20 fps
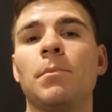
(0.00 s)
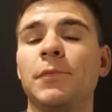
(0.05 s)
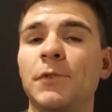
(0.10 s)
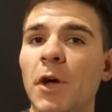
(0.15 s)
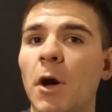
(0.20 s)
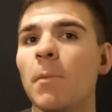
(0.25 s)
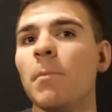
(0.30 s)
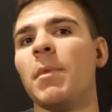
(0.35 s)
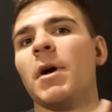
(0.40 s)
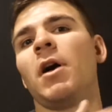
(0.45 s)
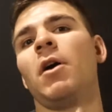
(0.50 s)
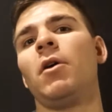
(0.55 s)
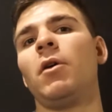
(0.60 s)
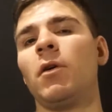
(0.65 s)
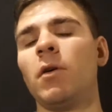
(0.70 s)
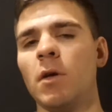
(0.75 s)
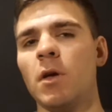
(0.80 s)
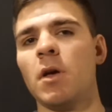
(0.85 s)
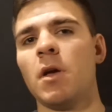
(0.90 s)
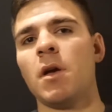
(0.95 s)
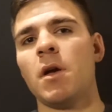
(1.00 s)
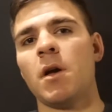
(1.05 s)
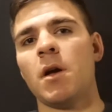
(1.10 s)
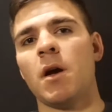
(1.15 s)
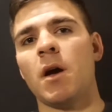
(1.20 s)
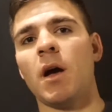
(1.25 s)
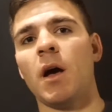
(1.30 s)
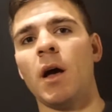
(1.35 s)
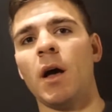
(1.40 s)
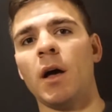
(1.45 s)
dumbbell
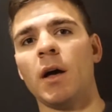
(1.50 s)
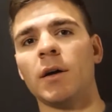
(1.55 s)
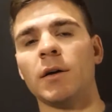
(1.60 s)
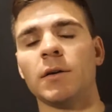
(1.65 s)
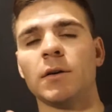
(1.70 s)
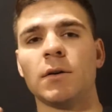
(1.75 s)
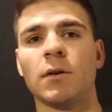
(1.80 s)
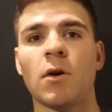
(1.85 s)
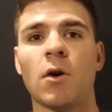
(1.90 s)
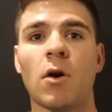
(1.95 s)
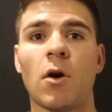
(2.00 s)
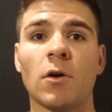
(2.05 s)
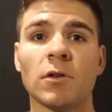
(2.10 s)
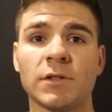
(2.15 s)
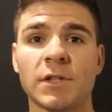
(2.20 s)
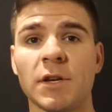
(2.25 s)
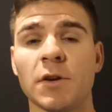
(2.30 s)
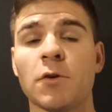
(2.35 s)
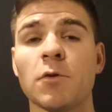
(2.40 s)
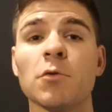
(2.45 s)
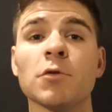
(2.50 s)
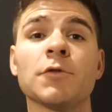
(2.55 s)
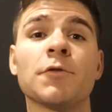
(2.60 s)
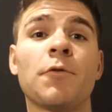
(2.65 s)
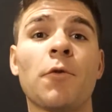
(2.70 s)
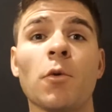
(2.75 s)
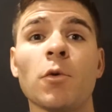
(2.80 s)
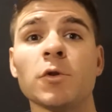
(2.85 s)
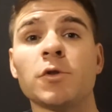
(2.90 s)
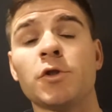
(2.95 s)
alternating curls
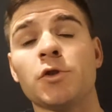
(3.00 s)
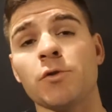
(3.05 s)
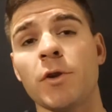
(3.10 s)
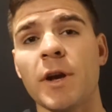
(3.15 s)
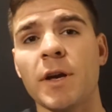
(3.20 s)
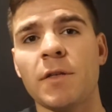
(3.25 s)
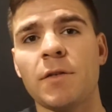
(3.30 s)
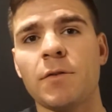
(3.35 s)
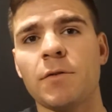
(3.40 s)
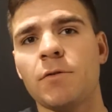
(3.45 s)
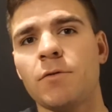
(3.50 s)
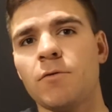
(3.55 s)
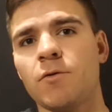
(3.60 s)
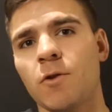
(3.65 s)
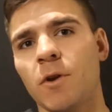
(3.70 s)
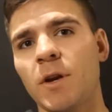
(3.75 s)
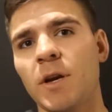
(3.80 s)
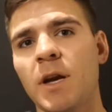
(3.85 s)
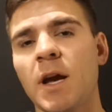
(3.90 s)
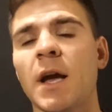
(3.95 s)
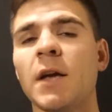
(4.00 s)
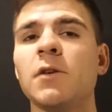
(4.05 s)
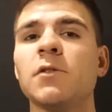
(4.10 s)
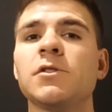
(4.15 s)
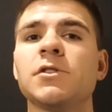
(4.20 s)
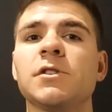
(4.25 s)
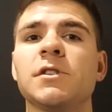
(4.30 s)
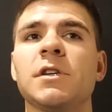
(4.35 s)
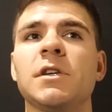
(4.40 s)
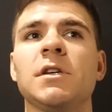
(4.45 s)
for strength training. I
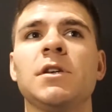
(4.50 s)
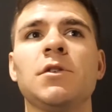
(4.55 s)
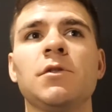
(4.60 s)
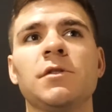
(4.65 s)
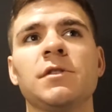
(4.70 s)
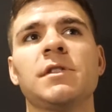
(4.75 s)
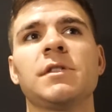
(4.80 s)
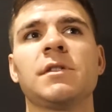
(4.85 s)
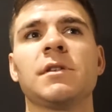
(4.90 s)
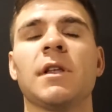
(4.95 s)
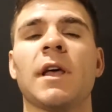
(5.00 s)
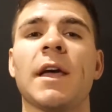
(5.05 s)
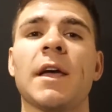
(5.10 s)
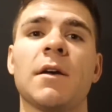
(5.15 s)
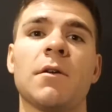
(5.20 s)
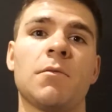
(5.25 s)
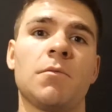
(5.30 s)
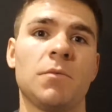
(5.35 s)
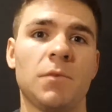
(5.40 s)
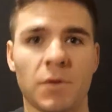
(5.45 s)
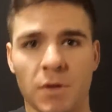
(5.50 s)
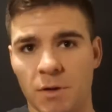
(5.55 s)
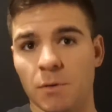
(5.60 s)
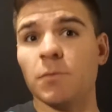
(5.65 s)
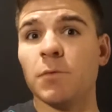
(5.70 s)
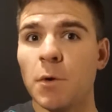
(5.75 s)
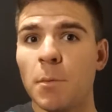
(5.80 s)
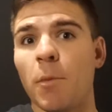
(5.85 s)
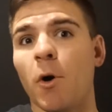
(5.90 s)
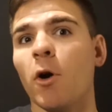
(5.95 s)
usually use like
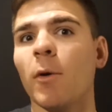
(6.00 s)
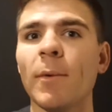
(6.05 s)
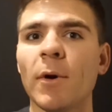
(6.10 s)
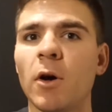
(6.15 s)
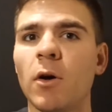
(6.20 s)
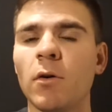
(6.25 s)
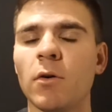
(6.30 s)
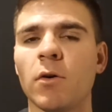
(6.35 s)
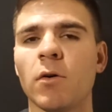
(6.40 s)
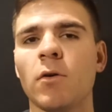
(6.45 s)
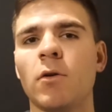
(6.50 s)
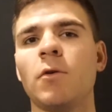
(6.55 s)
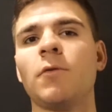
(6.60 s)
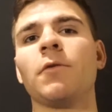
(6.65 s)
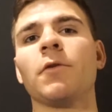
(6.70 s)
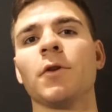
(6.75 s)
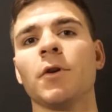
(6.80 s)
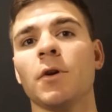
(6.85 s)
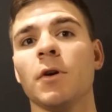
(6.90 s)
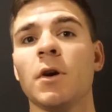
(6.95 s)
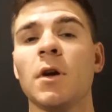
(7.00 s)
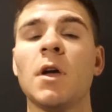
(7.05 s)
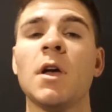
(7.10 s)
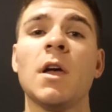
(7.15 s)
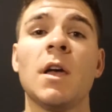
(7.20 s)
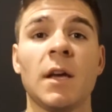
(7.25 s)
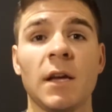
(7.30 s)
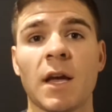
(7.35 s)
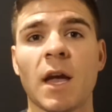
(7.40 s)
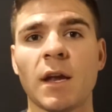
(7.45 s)
the barbell curl for
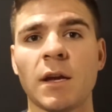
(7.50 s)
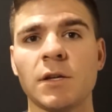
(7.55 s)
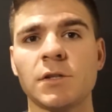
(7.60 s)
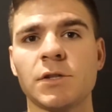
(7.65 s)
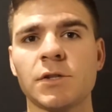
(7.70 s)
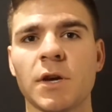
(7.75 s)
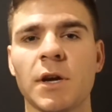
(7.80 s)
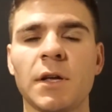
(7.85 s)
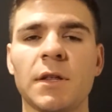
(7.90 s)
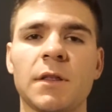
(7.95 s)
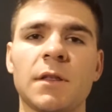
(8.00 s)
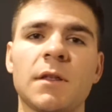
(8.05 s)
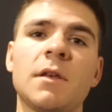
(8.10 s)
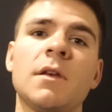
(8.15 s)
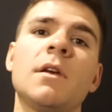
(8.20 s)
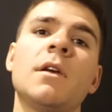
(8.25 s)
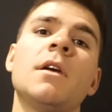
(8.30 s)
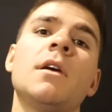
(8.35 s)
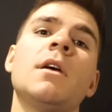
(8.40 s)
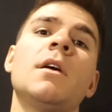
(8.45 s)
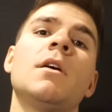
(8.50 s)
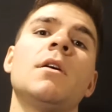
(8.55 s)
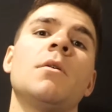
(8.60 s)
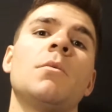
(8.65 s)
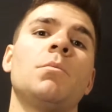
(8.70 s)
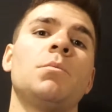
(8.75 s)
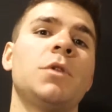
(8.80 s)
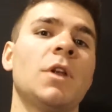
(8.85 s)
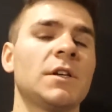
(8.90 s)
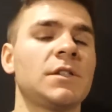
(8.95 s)
gaining strength.
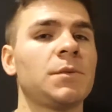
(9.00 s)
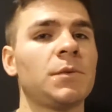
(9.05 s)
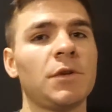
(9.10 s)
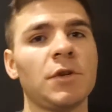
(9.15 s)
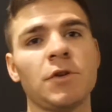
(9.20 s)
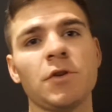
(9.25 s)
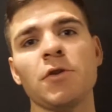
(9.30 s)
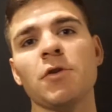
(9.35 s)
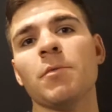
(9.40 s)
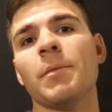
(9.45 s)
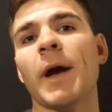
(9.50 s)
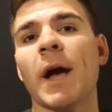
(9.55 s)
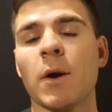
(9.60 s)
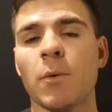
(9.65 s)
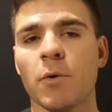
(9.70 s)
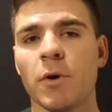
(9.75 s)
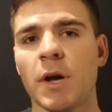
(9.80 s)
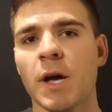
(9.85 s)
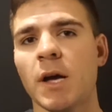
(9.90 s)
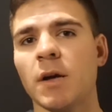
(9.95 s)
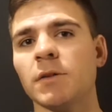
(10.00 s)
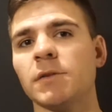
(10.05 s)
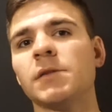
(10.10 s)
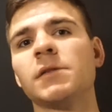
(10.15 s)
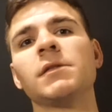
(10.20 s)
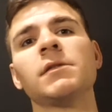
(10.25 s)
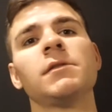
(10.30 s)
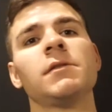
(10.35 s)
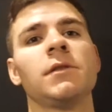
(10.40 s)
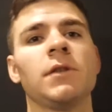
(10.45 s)
Plus, when you do your back
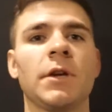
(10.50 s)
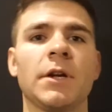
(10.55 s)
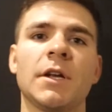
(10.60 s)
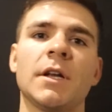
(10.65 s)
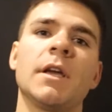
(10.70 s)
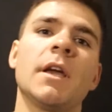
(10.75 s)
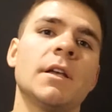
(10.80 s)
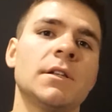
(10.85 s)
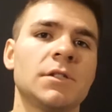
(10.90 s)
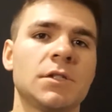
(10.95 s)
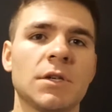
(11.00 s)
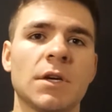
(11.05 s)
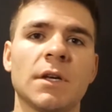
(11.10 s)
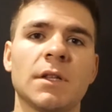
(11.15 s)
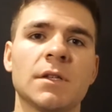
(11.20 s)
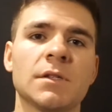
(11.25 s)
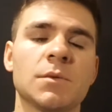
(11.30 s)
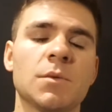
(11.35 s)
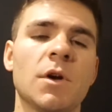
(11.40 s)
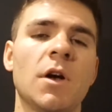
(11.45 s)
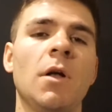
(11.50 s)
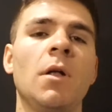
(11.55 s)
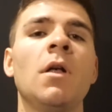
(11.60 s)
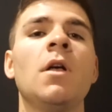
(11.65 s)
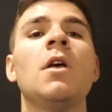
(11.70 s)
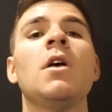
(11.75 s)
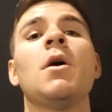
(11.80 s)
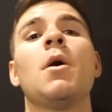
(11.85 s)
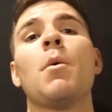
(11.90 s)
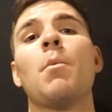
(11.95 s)
workouts, you're gonna gain strength as
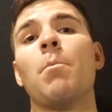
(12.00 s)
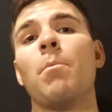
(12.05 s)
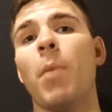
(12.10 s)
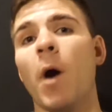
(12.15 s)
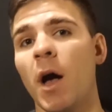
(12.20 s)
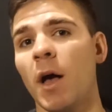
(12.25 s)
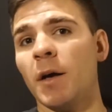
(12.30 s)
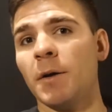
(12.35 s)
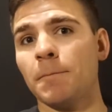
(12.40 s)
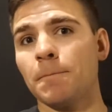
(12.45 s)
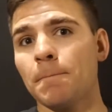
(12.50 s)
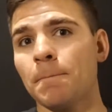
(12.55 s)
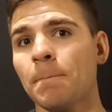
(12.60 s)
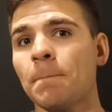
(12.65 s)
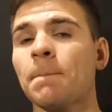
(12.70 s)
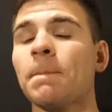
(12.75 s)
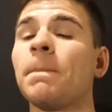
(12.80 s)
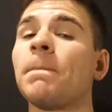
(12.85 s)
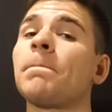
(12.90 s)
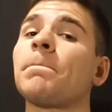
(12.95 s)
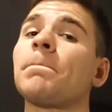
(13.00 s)
well. But